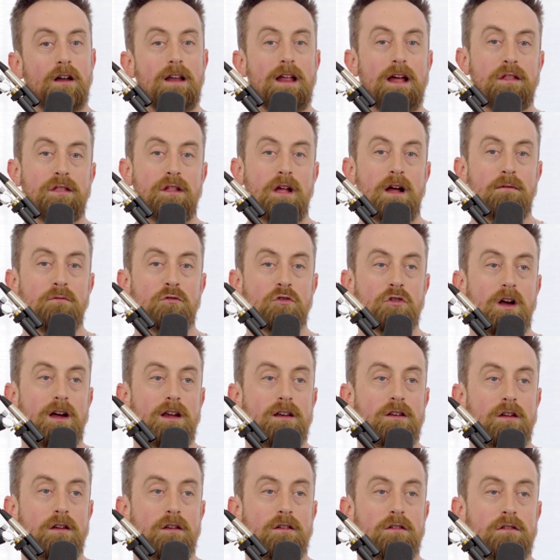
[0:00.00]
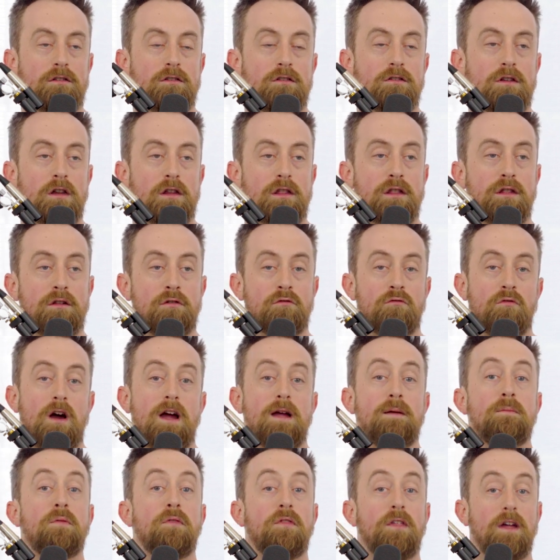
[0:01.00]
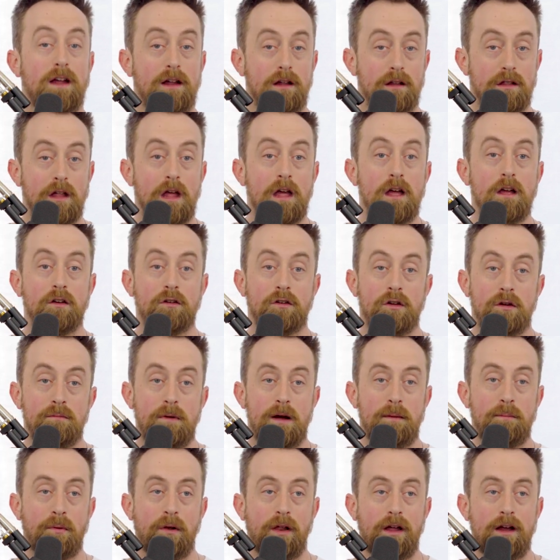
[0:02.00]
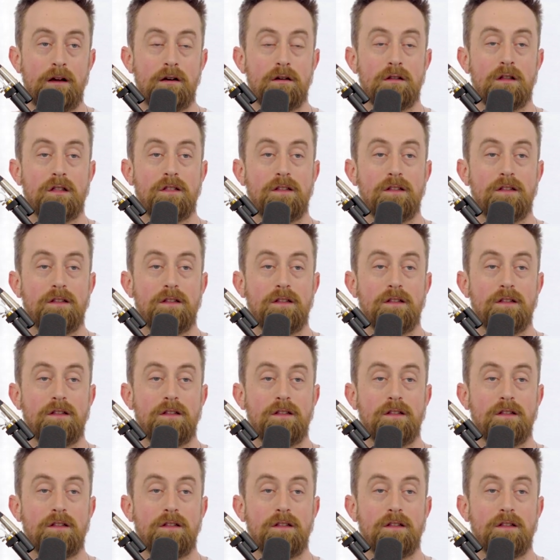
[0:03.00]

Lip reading: on as I'm trying to describe things to my players,